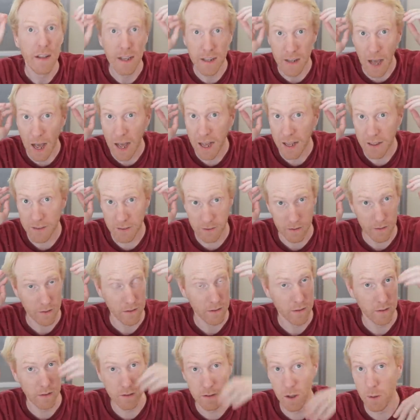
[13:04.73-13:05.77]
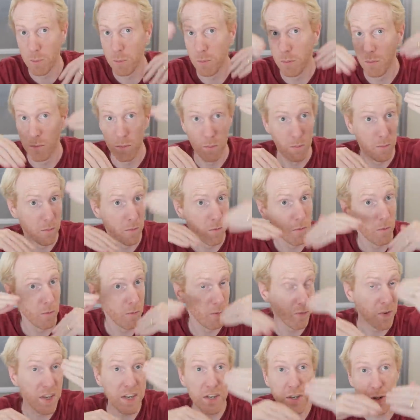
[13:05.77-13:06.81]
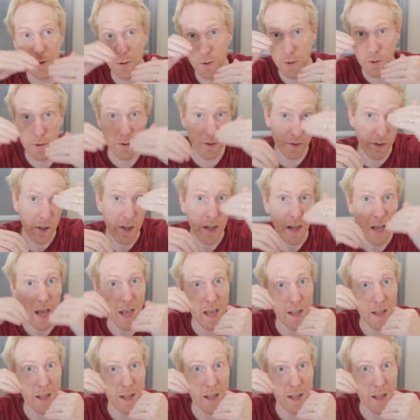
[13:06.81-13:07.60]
It has some features,